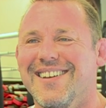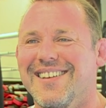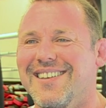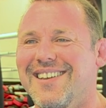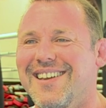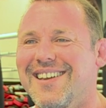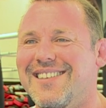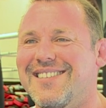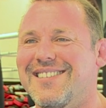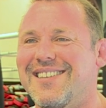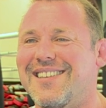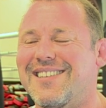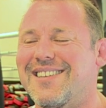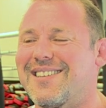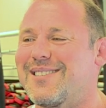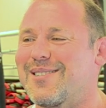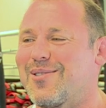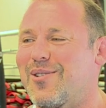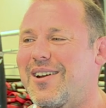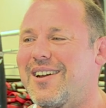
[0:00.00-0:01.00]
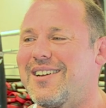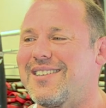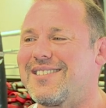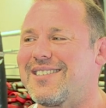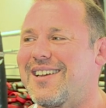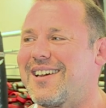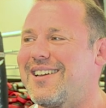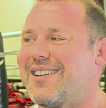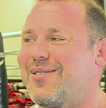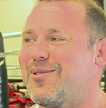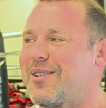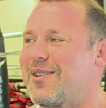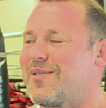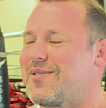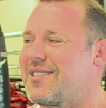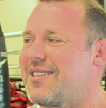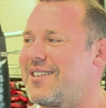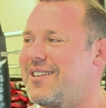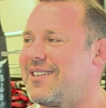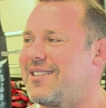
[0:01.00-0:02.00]
That's a disgrace, eh, what I've
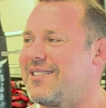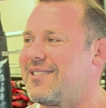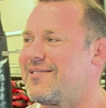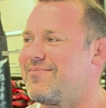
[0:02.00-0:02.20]
seen.